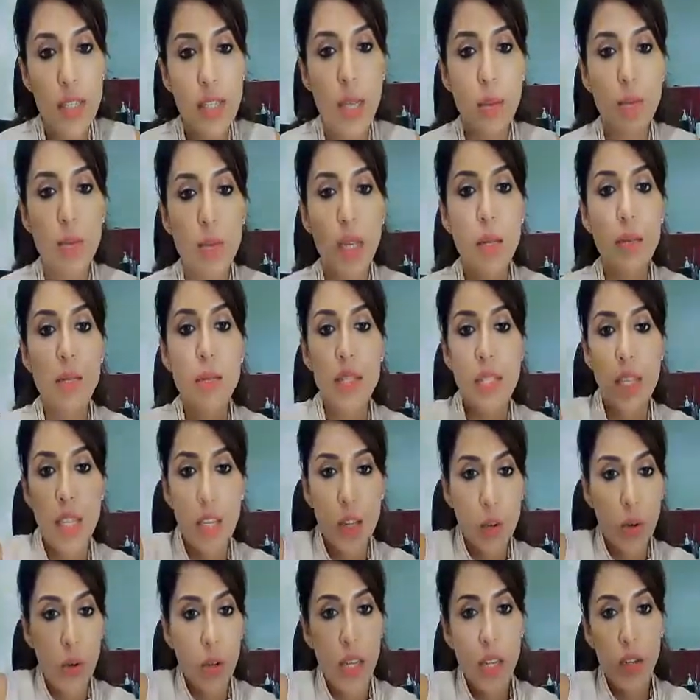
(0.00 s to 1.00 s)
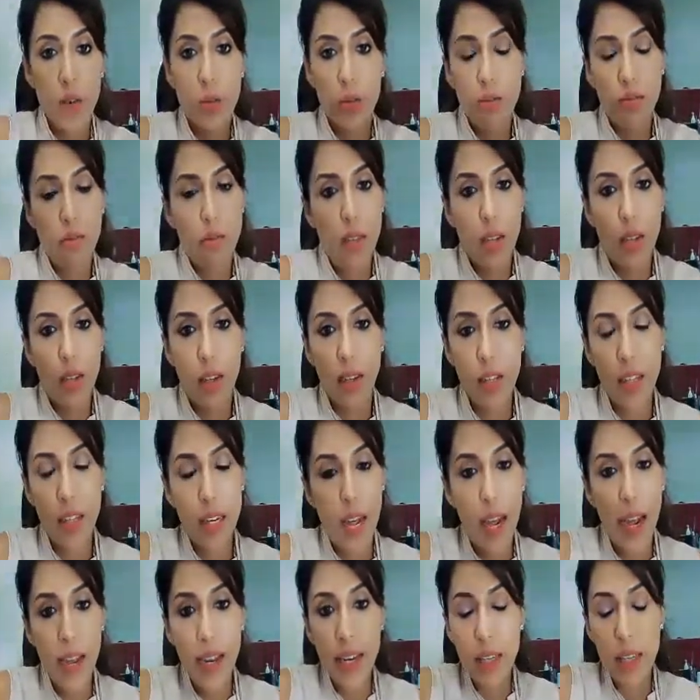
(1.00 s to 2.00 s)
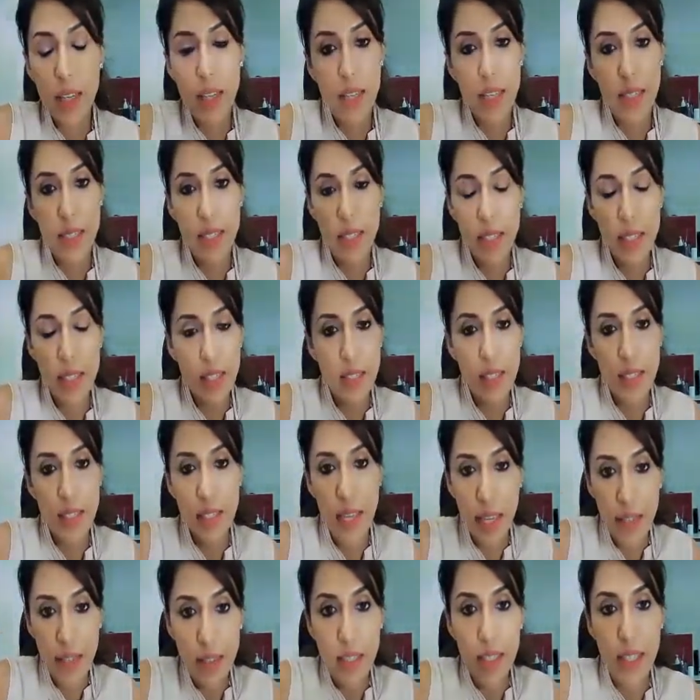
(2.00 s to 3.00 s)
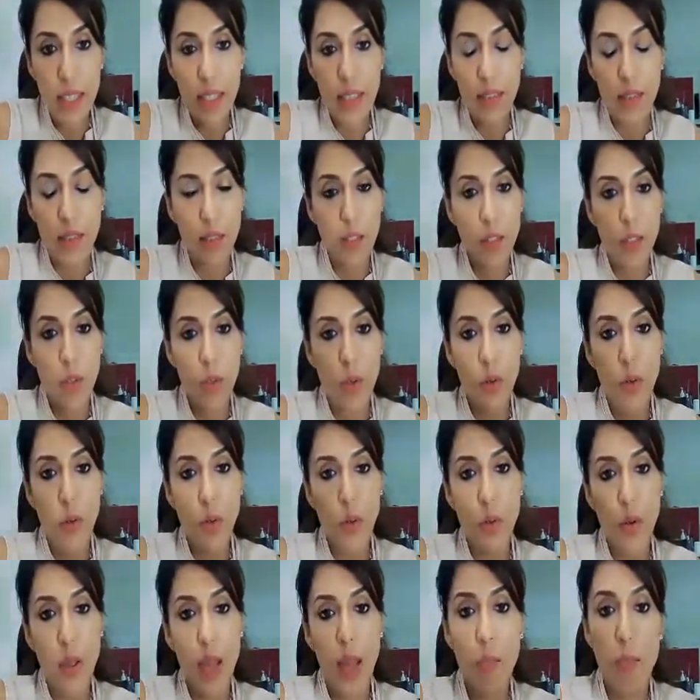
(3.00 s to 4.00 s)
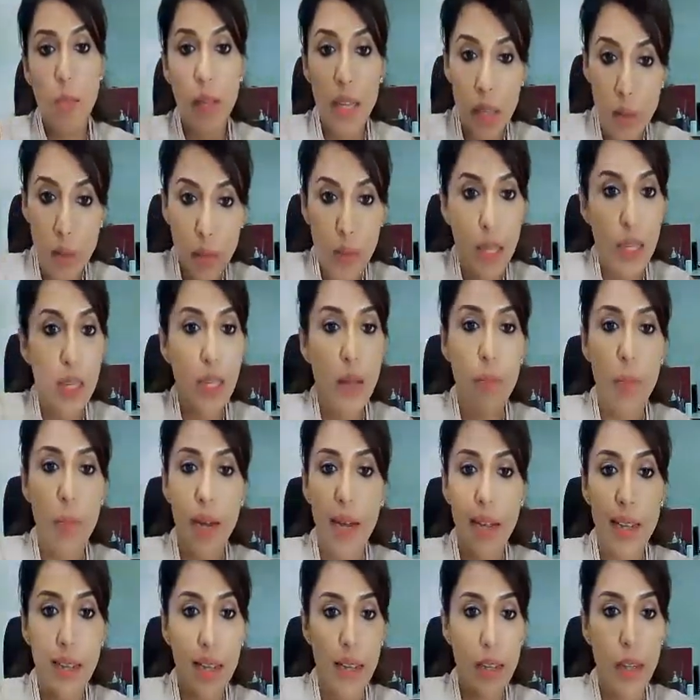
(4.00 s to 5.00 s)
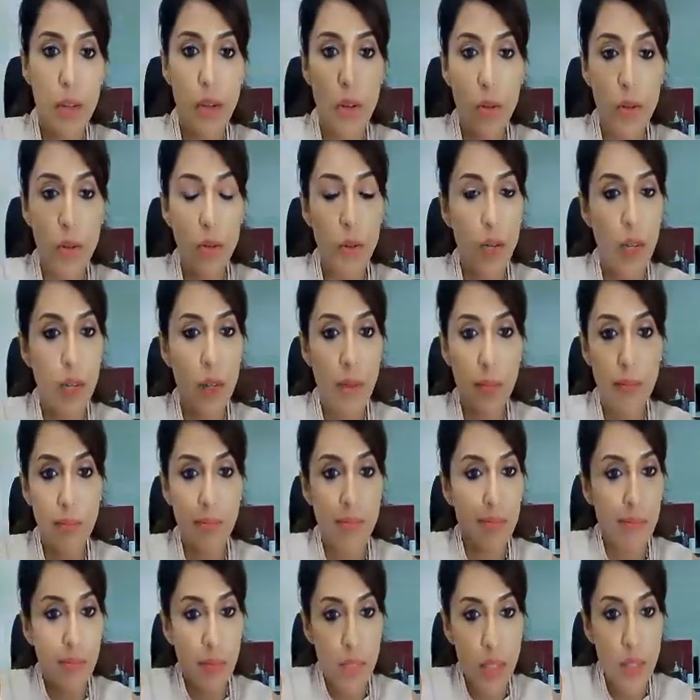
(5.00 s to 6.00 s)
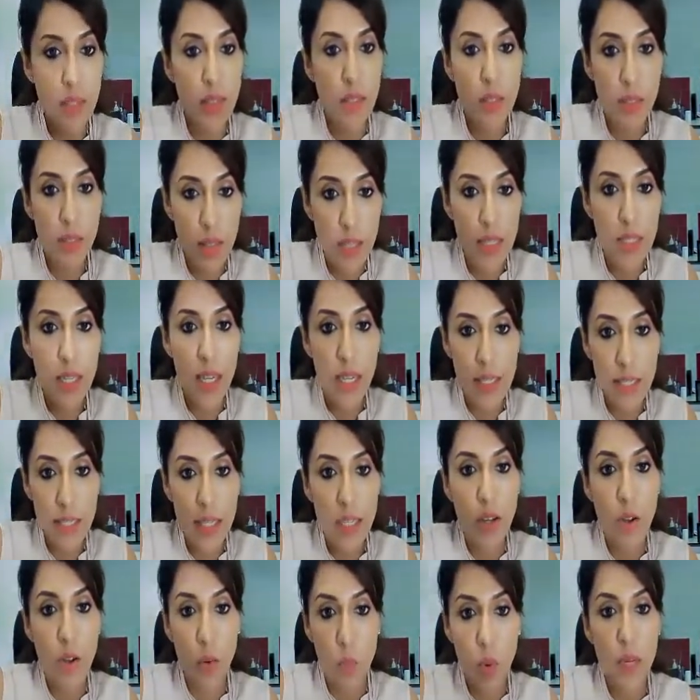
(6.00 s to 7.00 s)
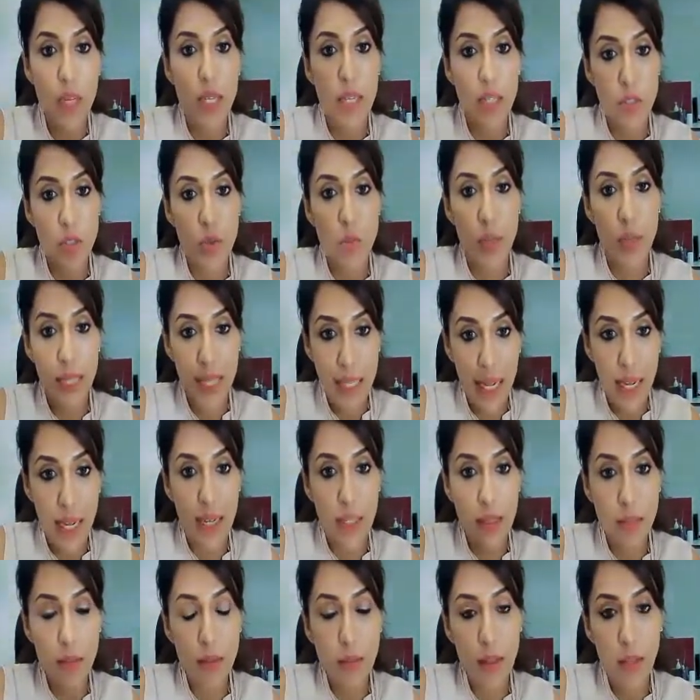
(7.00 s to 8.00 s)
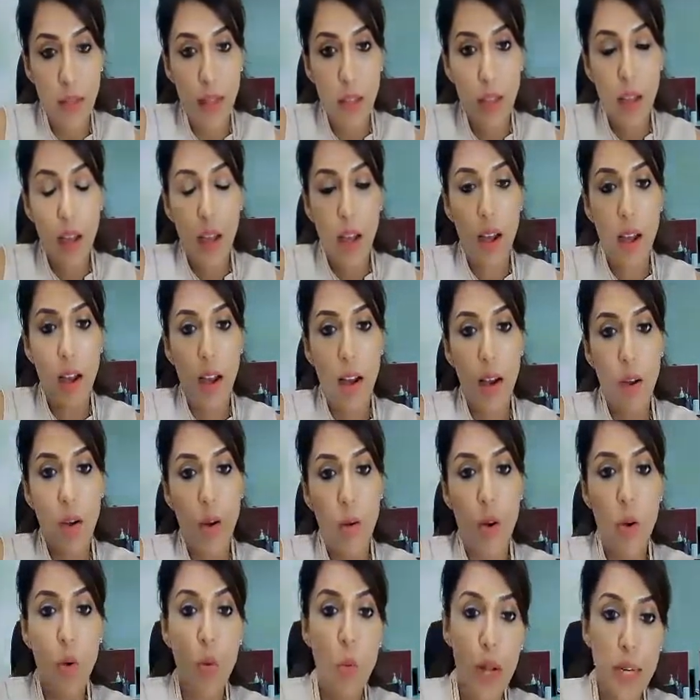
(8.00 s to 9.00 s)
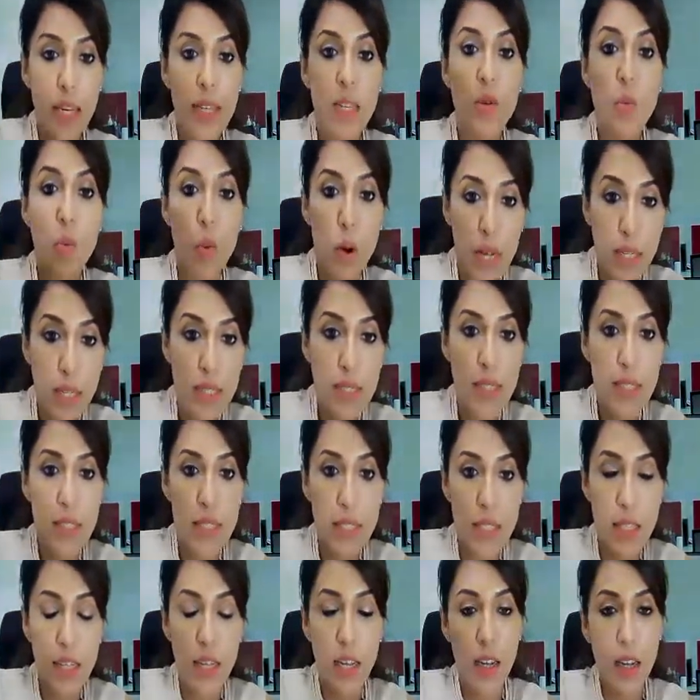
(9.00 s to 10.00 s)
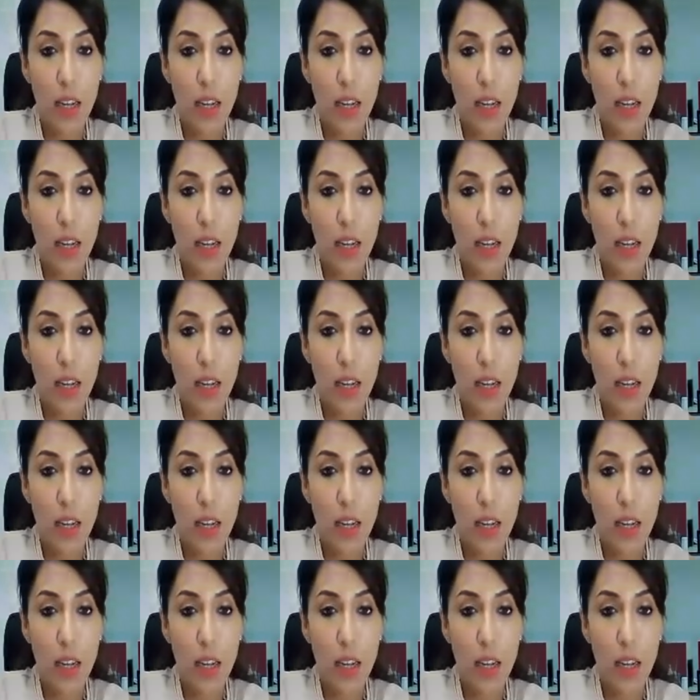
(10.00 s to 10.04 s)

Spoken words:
sometimes it either they settle it amicably by just discussing what needs to be done, or what he wants